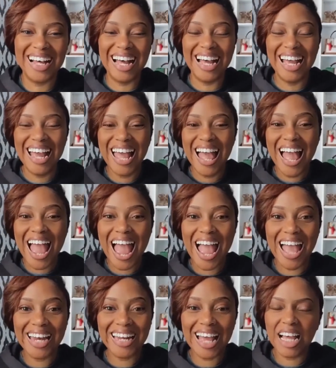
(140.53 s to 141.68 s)

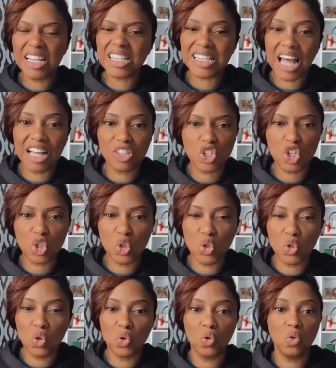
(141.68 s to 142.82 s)
and yeah, it's not too
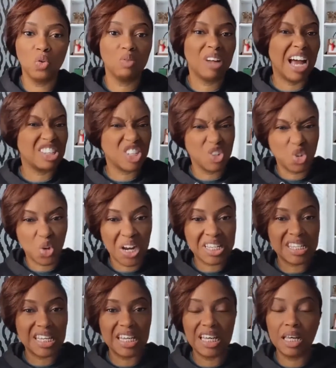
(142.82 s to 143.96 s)
not too
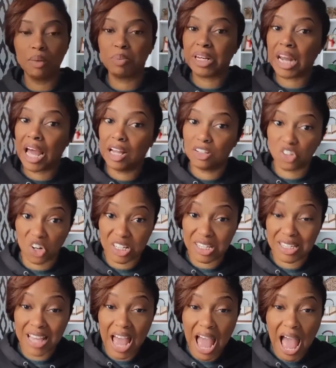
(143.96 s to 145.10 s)
dressy, but not
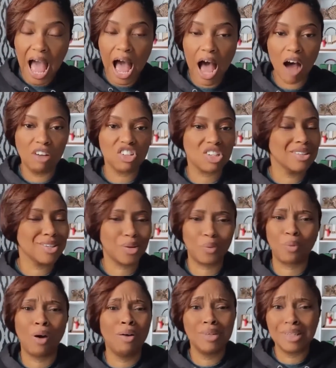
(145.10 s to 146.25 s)
dressed down. Just
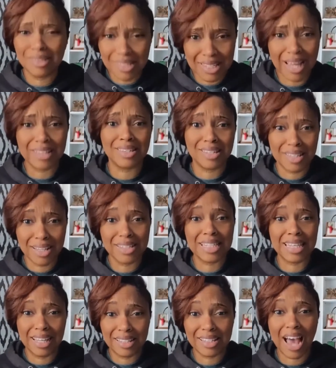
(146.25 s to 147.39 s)
grown and sexy is
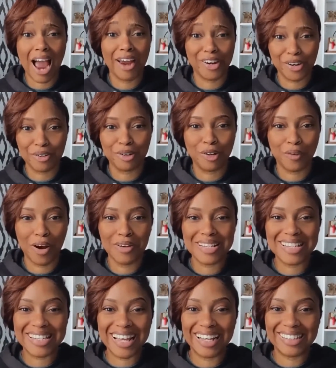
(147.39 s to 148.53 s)
the attire. Grown
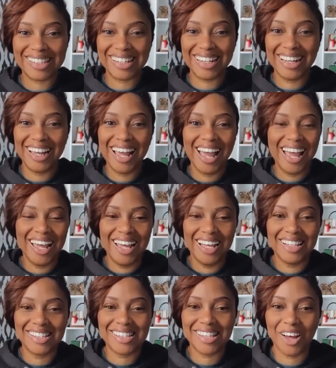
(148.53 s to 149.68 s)
and sexy.
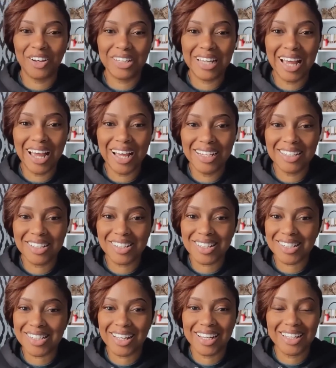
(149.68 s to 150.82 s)
And so yeah, it's
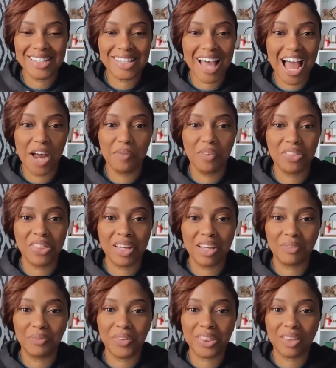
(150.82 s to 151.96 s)
just a good time with the
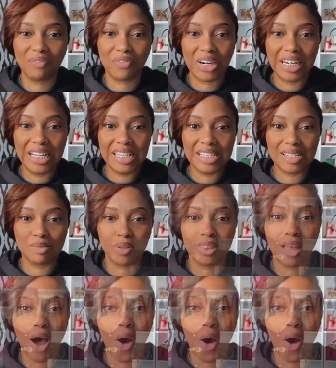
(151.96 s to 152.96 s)
with the friends, with the